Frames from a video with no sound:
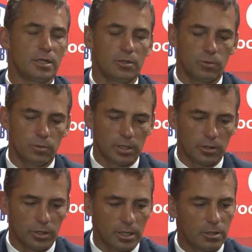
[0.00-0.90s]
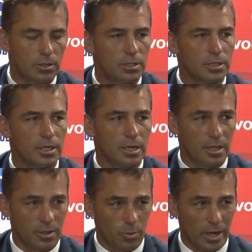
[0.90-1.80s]
They work really hard
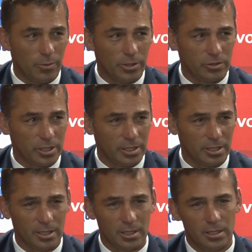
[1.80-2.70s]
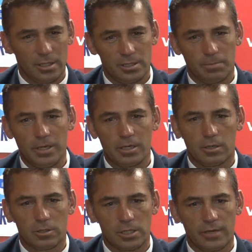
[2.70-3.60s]
at the way we train. It's a big
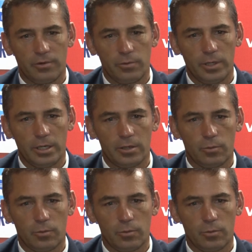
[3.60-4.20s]
ask every week.